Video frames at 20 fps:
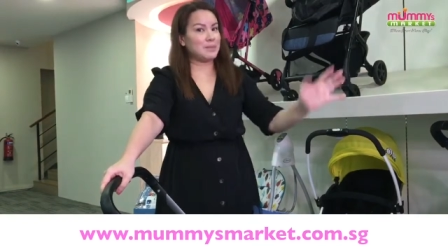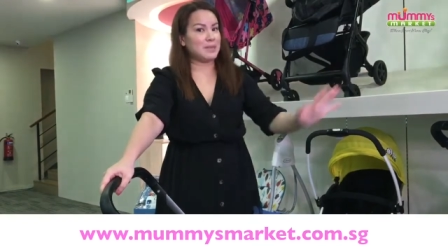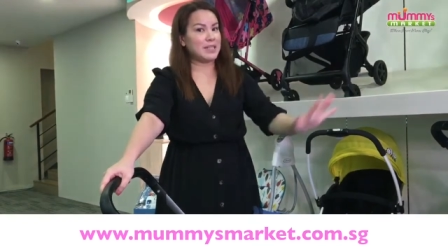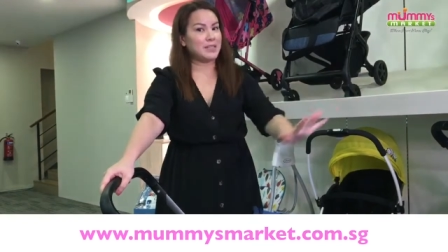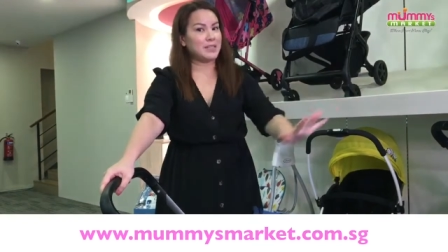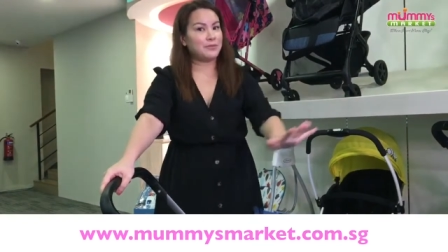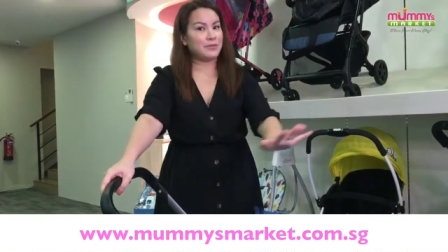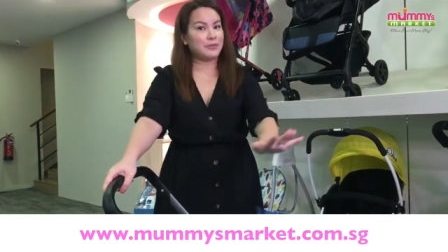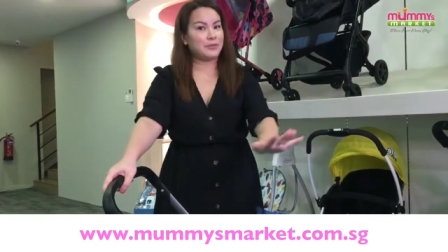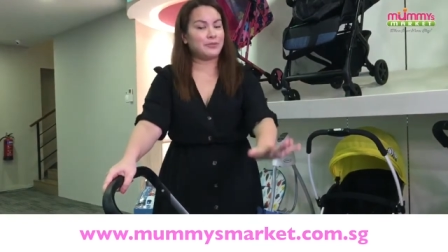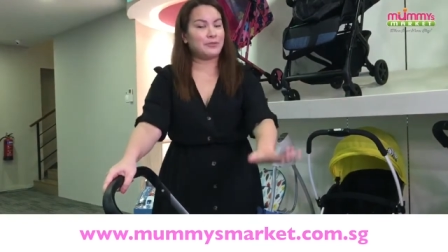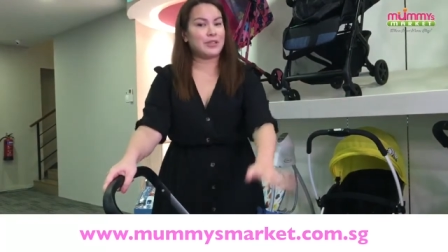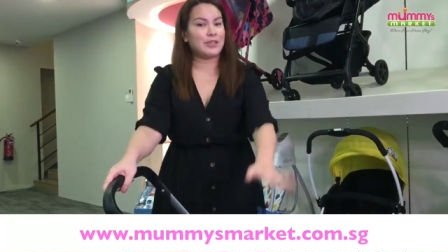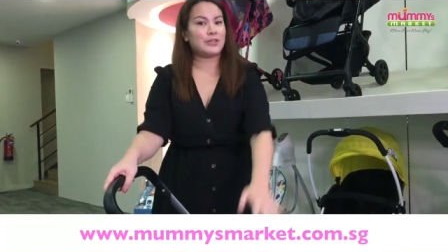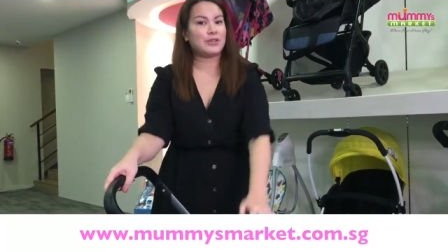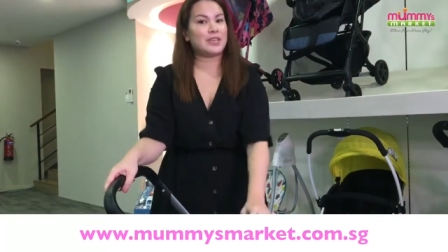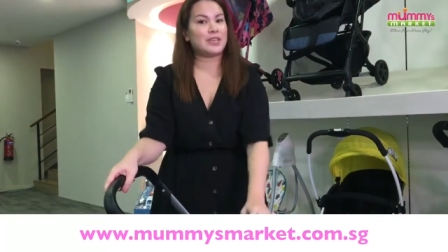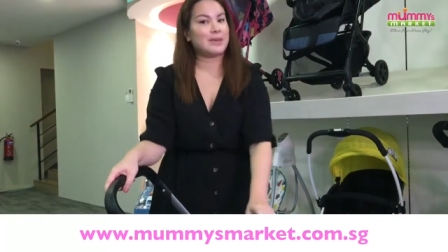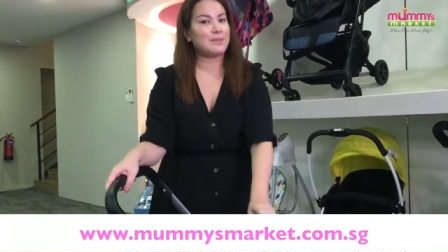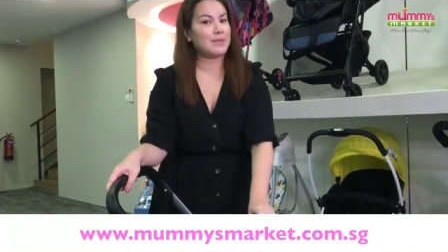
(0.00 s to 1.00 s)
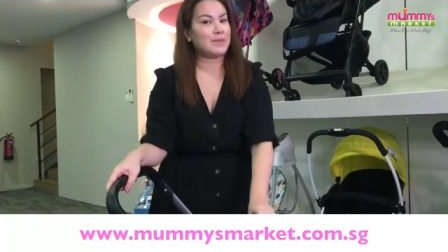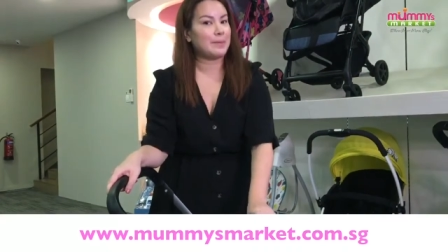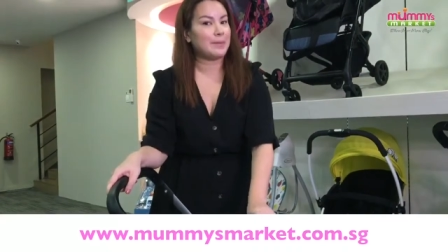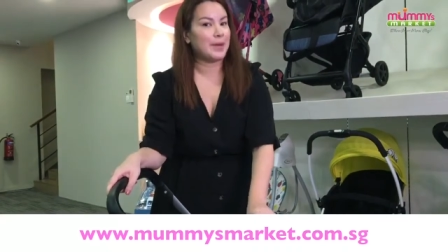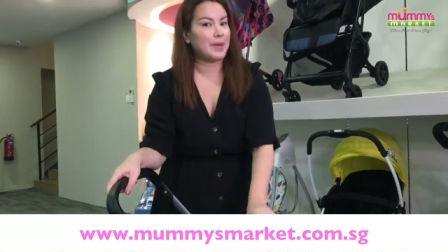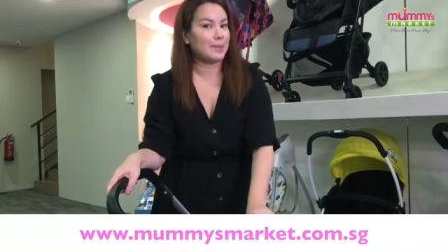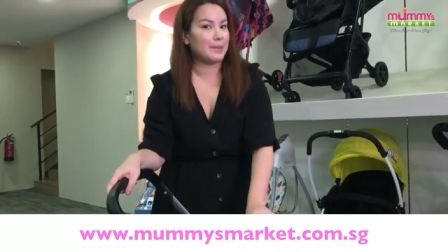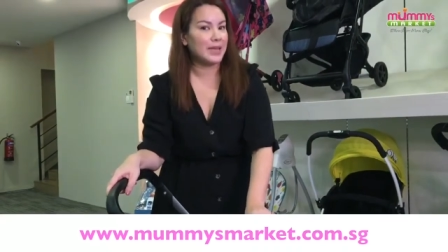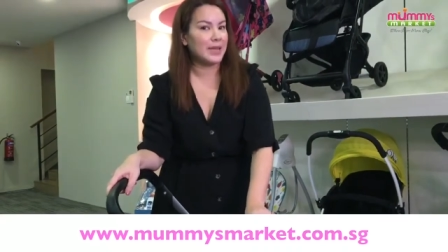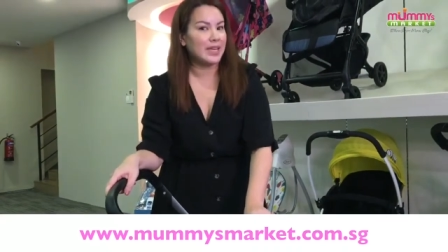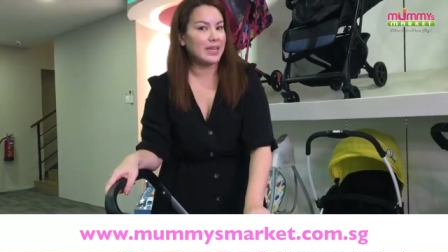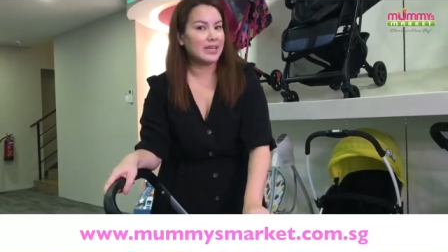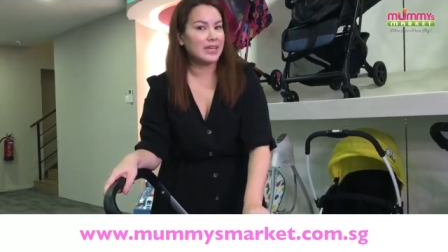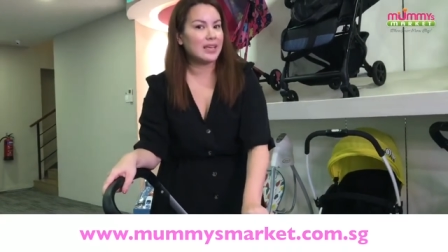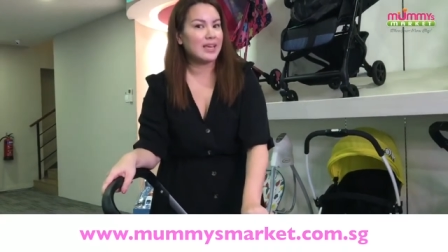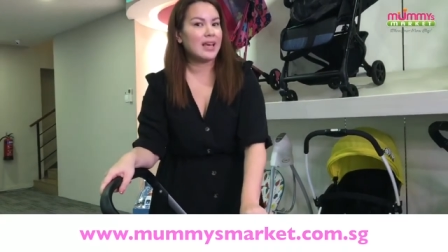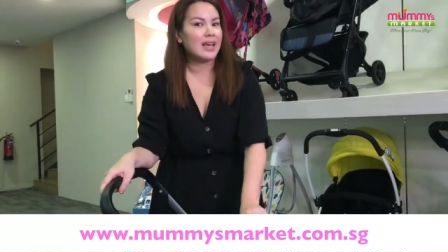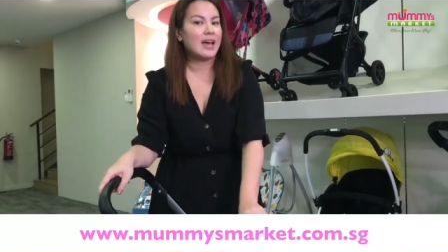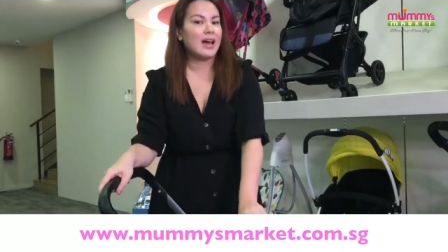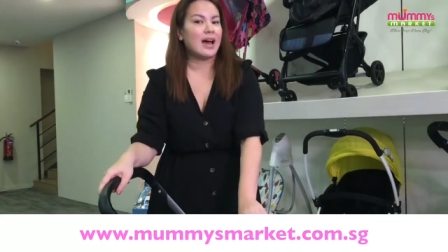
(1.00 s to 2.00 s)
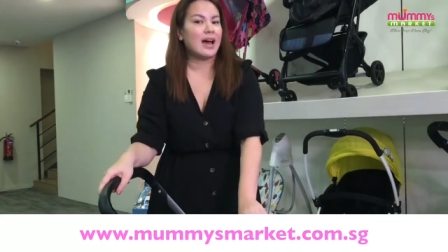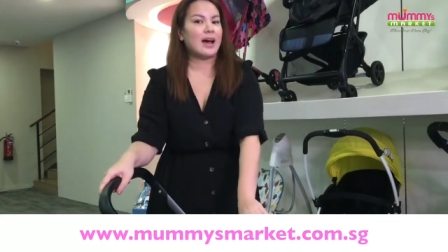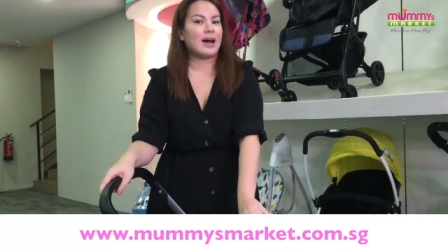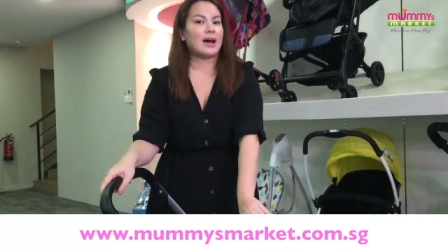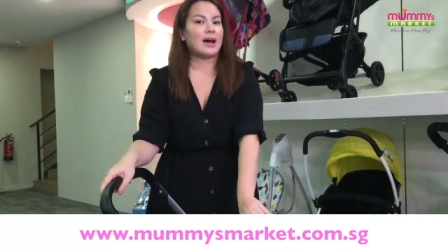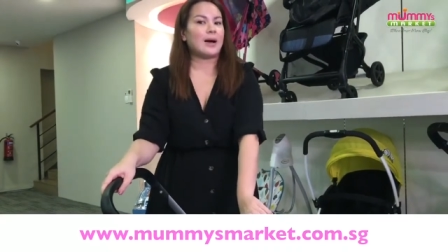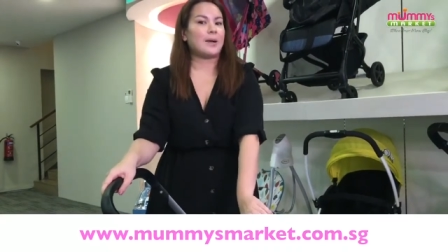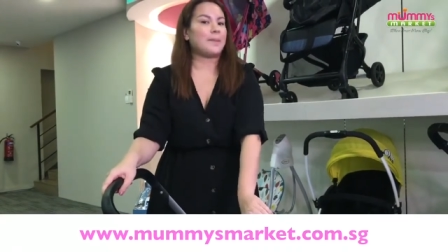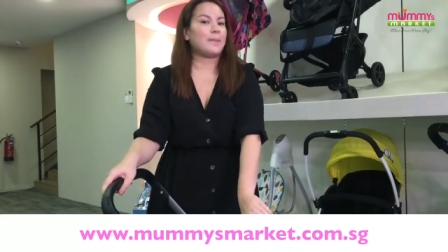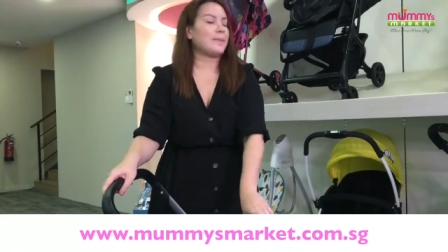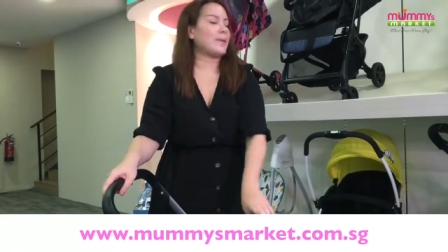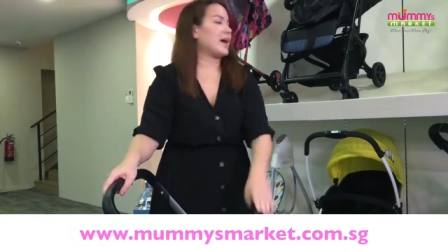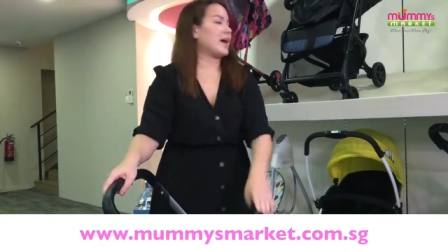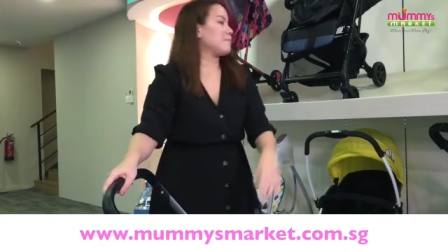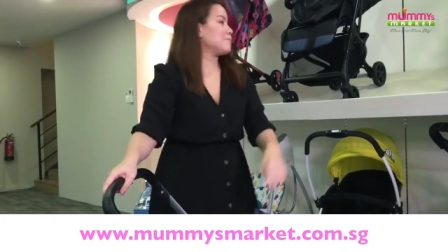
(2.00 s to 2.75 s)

please feel free to keep them coming. Um,